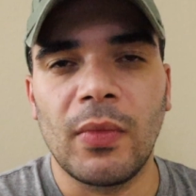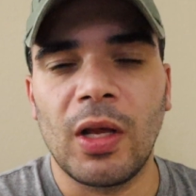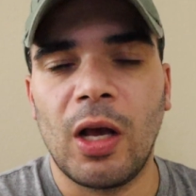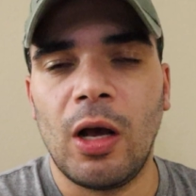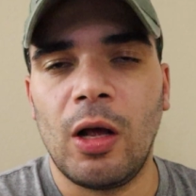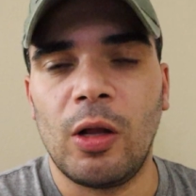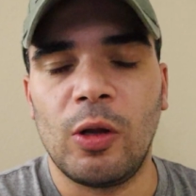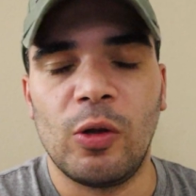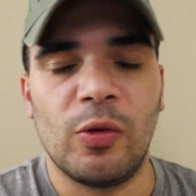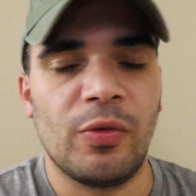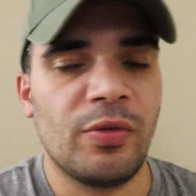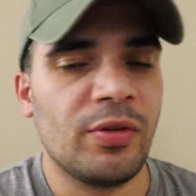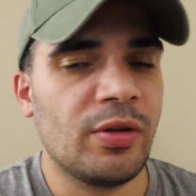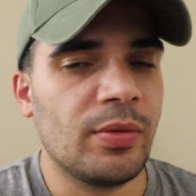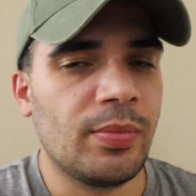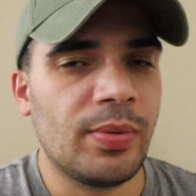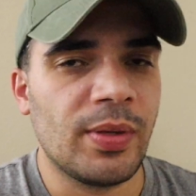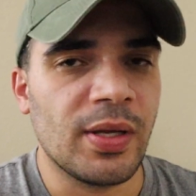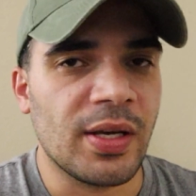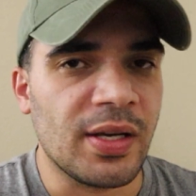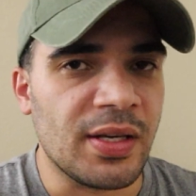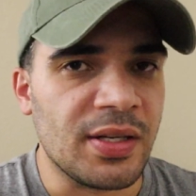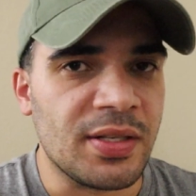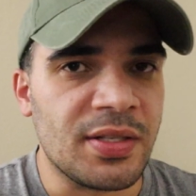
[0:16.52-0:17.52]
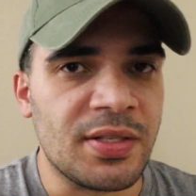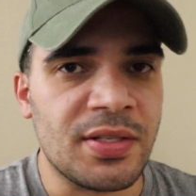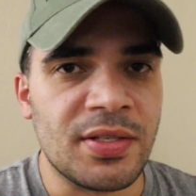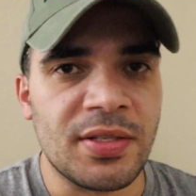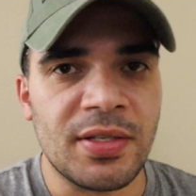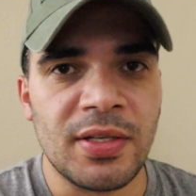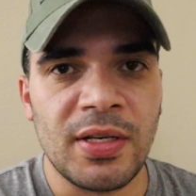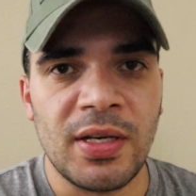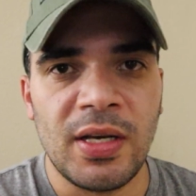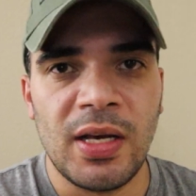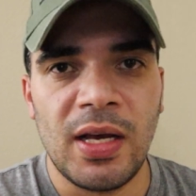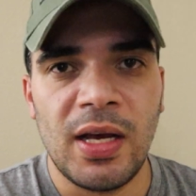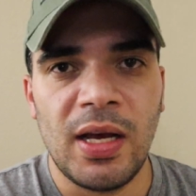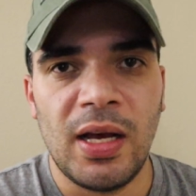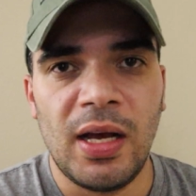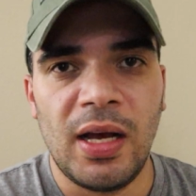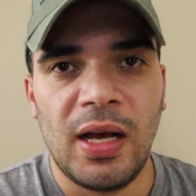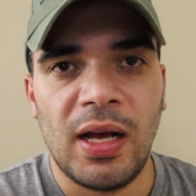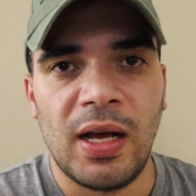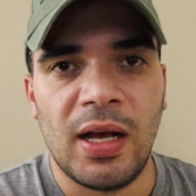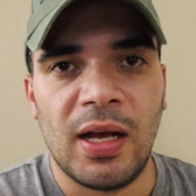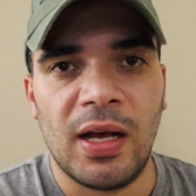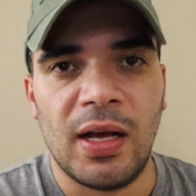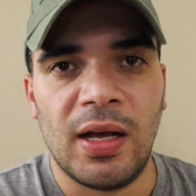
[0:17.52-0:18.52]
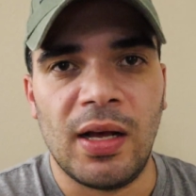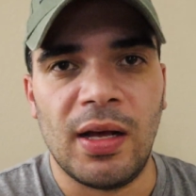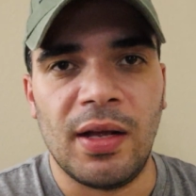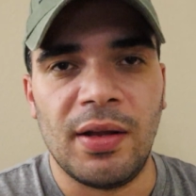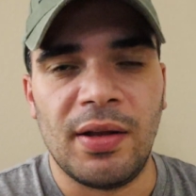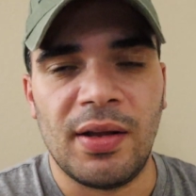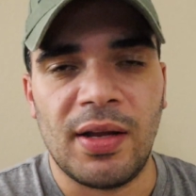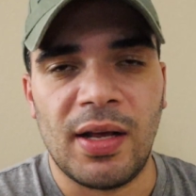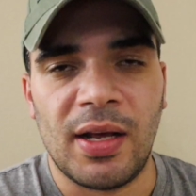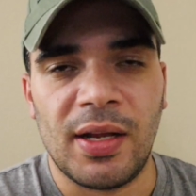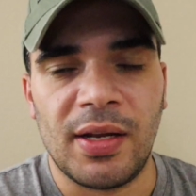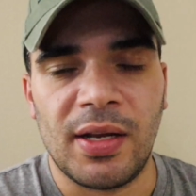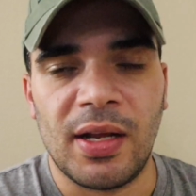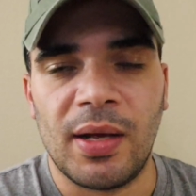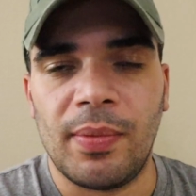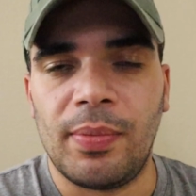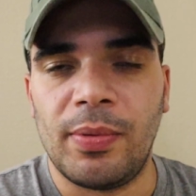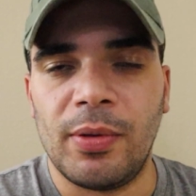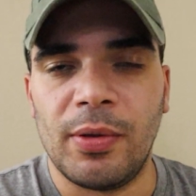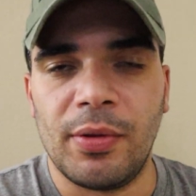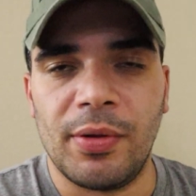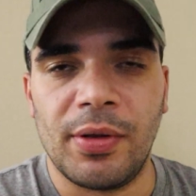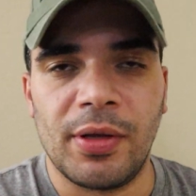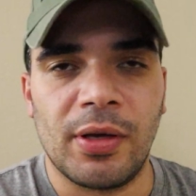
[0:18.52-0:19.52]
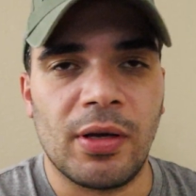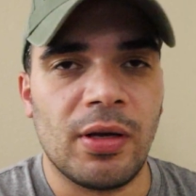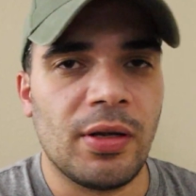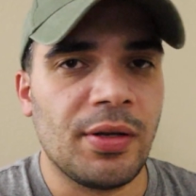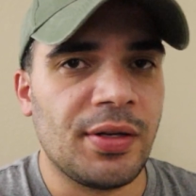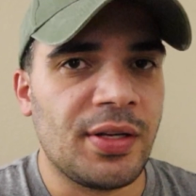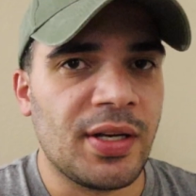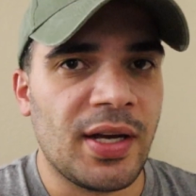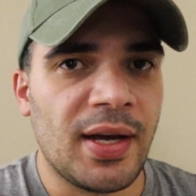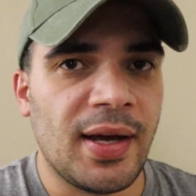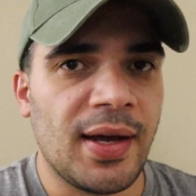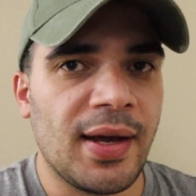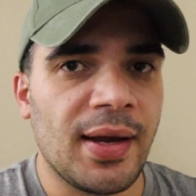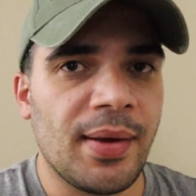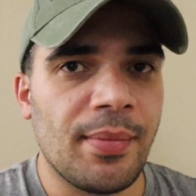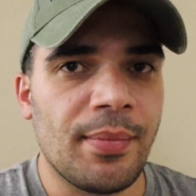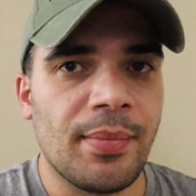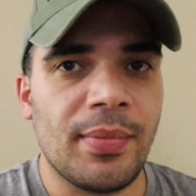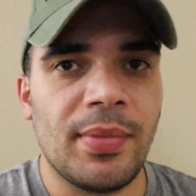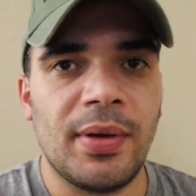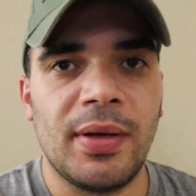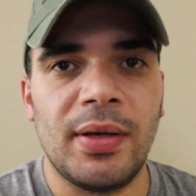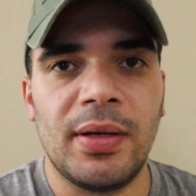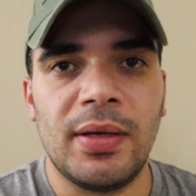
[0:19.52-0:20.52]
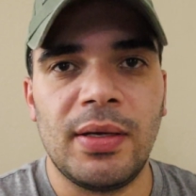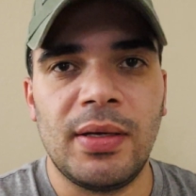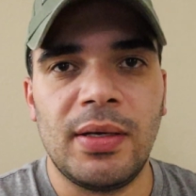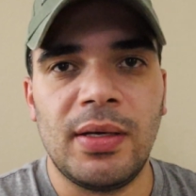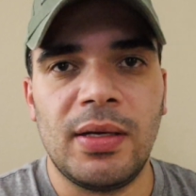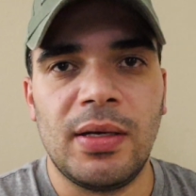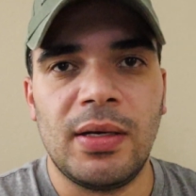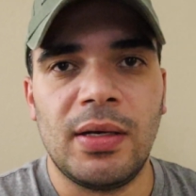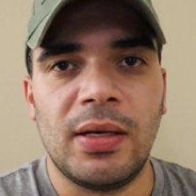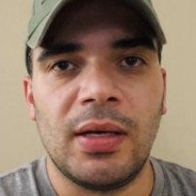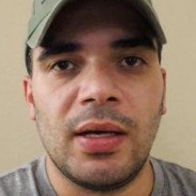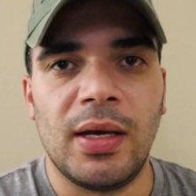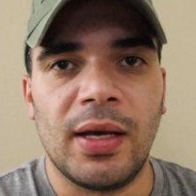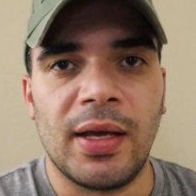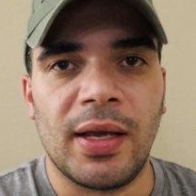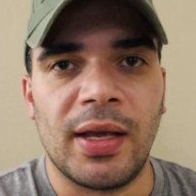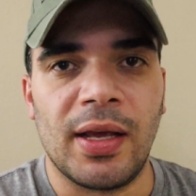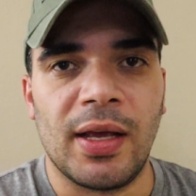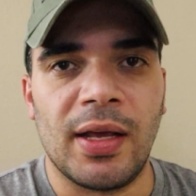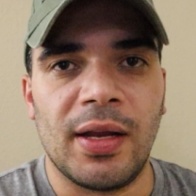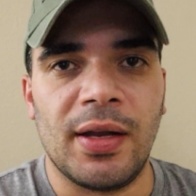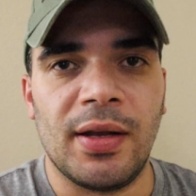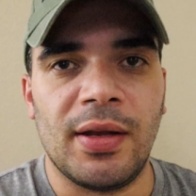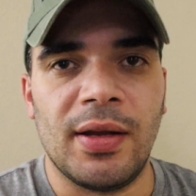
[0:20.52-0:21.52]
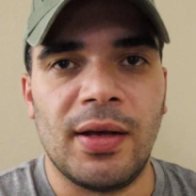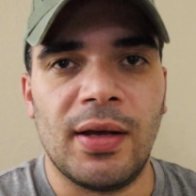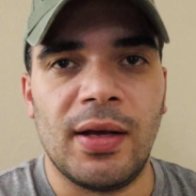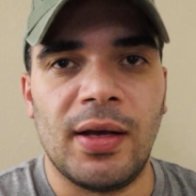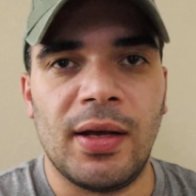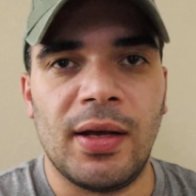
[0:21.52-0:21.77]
all over the place, not uploading on time, and